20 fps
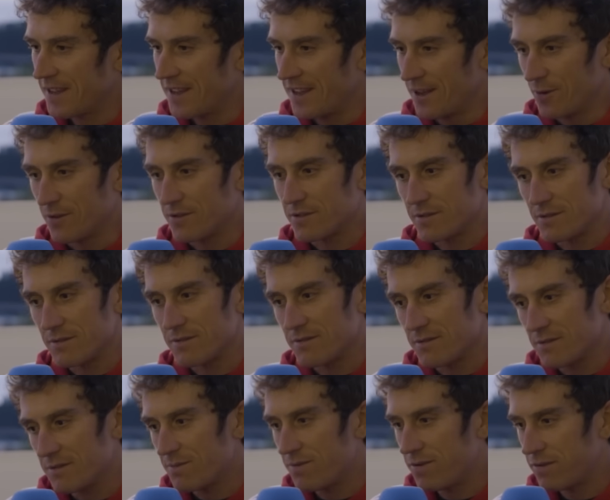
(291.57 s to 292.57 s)
it was
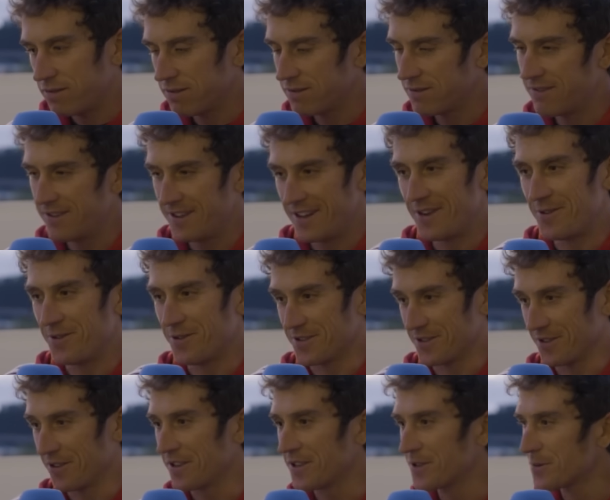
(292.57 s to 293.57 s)

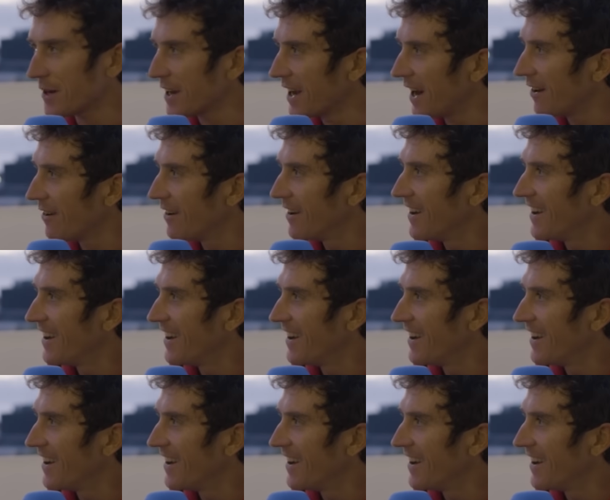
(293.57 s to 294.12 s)
on its way out.